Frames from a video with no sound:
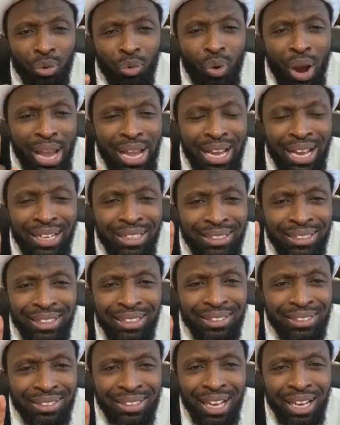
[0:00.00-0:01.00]
Why can't
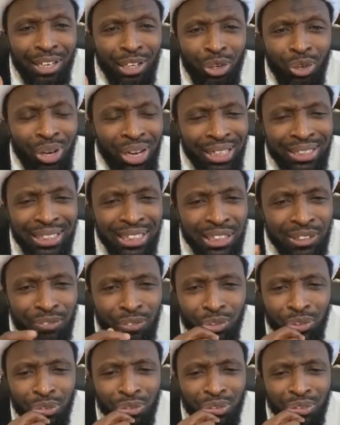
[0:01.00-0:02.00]
insan look at his
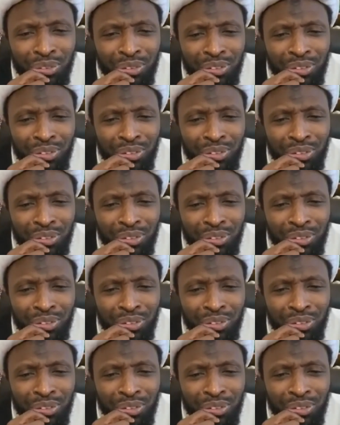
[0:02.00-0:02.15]
food?